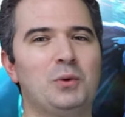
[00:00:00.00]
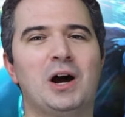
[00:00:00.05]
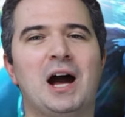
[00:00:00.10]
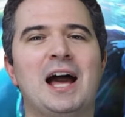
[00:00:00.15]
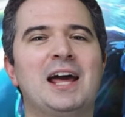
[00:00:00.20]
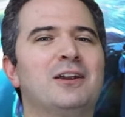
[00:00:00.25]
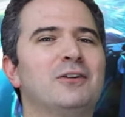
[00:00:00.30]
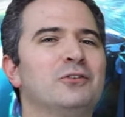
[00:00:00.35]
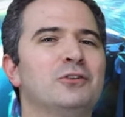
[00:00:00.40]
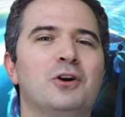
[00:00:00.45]

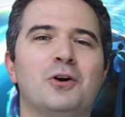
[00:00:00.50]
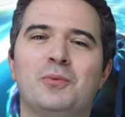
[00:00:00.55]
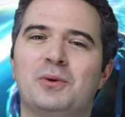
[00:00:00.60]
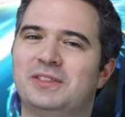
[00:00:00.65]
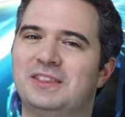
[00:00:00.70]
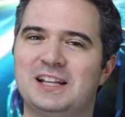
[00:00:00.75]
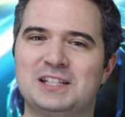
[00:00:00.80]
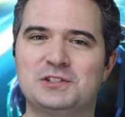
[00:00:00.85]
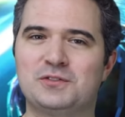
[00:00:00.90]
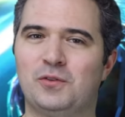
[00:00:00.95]
I don't know what
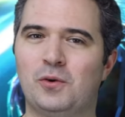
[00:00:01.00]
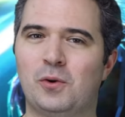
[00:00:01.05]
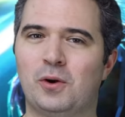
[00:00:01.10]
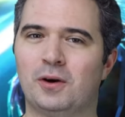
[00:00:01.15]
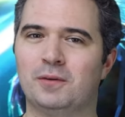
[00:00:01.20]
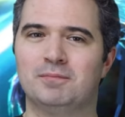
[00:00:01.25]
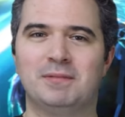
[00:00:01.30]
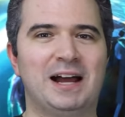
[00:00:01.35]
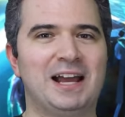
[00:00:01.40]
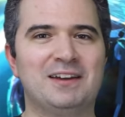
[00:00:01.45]
that's
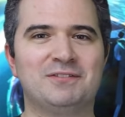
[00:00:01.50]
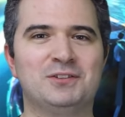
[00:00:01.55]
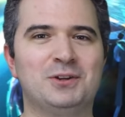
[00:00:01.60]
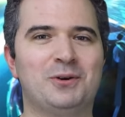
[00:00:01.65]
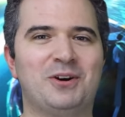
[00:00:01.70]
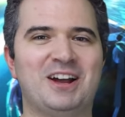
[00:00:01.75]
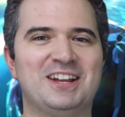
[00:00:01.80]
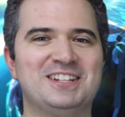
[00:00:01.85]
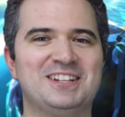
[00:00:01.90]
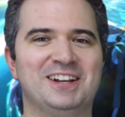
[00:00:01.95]
for. I have no
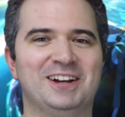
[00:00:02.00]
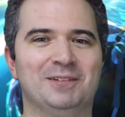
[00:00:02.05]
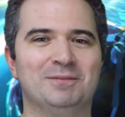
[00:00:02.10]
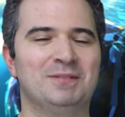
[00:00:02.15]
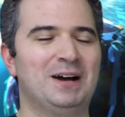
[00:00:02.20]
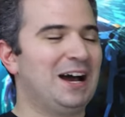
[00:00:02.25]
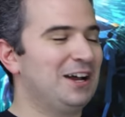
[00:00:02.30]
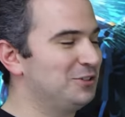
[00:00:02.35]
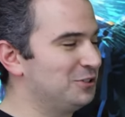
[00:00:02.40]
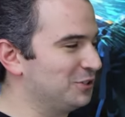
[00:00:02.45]
idea.
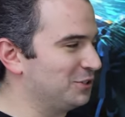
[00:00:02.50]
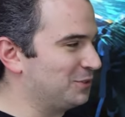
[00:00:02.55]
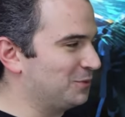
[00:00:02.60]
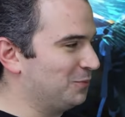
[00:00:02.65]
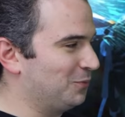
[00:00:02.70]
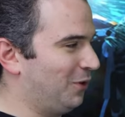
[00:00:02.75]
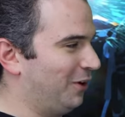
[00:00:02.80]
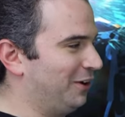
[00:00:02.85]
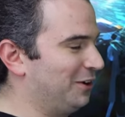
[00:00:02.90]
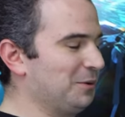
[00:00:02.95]
I just
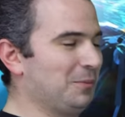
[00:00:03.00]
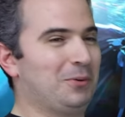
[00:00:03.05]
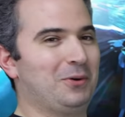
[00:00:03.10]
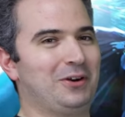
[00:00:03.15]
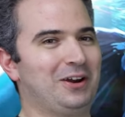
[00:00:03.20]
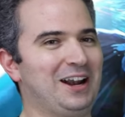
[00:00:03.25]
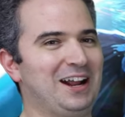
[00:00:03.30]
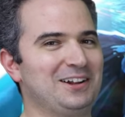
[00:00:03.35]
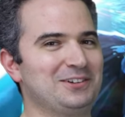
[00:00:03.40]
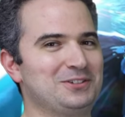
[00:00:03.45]
wanted to
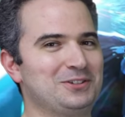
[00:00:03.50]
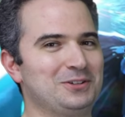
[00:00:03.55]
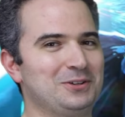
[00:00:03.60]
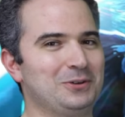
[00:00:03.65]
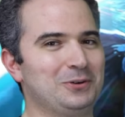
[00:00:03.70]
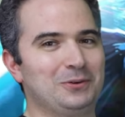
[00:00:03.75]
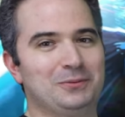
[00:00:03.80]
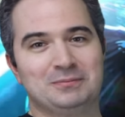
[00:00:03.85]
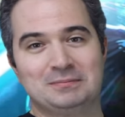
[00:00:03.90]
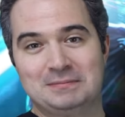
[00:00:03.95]
point it out to
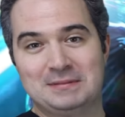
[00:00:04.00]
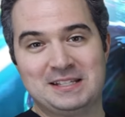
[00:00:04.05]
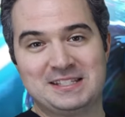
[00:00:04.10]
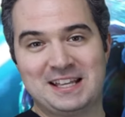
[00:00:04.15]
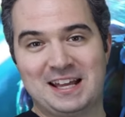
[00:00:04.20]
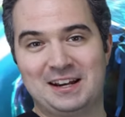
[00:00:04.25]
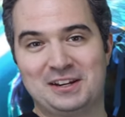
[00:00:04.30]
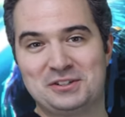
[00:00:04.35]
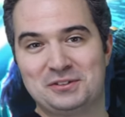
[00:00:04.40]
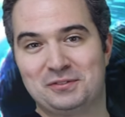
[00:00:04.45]
you. Is
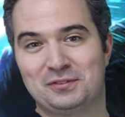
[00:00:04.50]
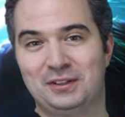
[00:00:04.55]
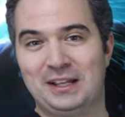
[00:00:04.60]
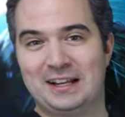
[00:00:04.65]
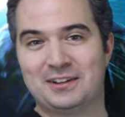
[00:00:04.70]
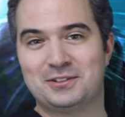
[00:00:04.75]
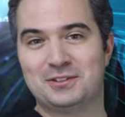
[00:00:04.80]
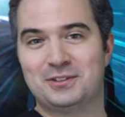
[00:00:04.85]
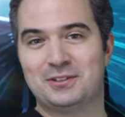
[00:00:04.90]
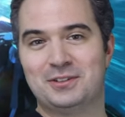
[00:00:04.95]
that a
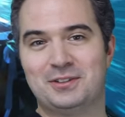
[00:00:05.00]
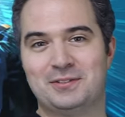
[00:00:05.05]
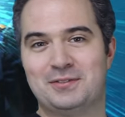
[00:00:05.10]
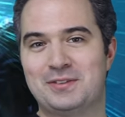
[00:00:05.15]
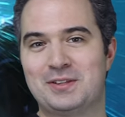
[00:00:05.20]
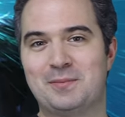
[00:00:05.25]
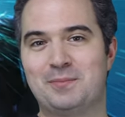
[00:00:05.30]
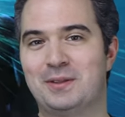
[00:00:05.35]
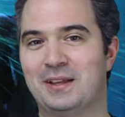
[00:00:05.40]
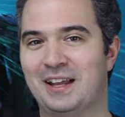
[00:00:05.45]
deflector of
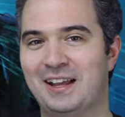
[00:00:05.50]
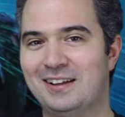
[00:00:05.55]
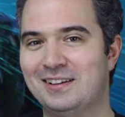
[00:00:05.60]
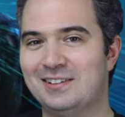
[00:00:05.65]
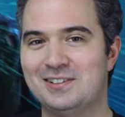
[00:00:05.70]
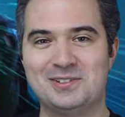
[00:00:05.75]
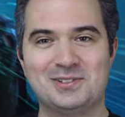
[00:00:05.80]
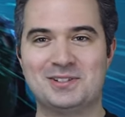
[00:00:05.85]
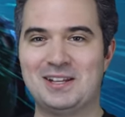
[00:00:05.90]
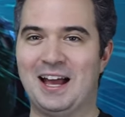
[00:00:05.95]
something
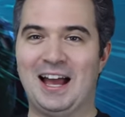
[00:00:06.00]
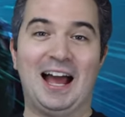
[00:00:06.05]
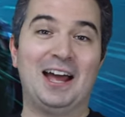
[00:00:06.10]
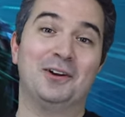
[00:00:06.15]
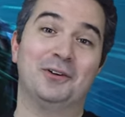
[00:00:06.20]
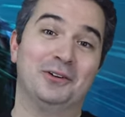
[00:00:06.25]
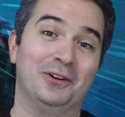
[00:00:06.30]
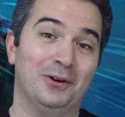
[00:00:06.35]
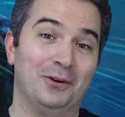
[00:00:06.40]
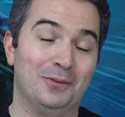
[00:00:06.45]
else? I
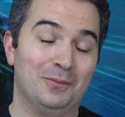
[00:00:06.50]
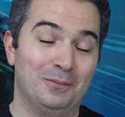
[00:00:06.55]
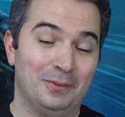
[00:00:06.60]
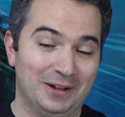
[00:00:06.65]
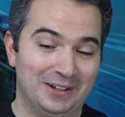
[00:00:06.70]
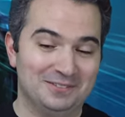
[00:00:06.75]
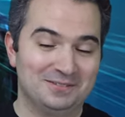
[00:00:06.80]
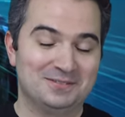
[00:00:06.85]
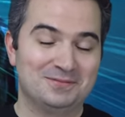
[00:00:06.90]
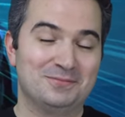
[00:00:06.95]
don't know,
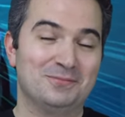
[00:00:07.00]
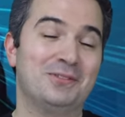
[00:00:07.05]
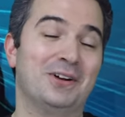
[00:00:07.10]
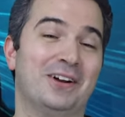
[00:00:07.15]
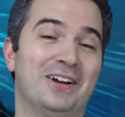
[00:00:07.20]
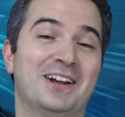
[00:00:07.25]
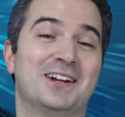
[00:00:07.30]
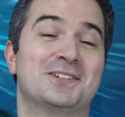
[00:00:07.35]
but very